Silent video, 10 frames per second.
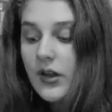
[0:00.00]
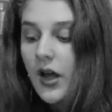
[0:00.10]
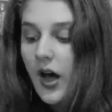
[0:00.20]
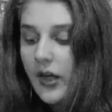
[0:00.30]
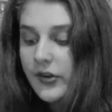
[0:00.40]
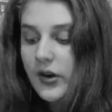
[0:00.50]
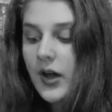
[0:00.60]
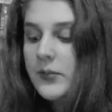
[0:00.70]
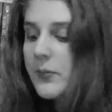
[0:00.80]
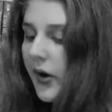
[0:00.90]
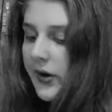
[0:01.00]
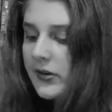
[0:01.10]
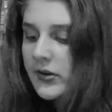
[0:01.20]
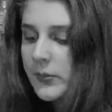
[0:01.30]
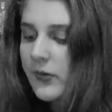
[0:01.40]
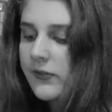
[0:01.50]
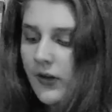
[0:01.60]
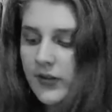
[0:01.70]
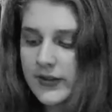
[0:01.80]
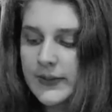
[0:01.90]
other unpardonable
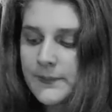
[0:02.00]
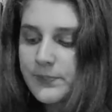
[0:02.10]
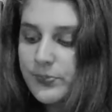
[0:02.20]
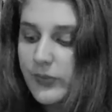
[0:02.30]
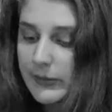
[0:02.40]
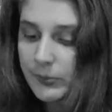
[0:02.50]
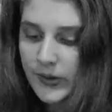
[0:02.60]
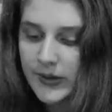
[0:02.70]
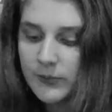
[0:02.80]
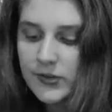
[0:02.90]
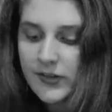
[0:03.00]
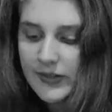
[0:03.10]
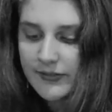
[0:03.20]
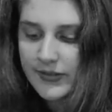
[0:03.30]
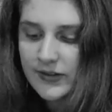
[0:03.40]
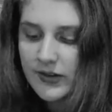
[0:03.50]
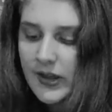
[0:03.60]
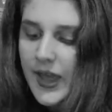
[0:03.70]
folly might bring him to Cleveland,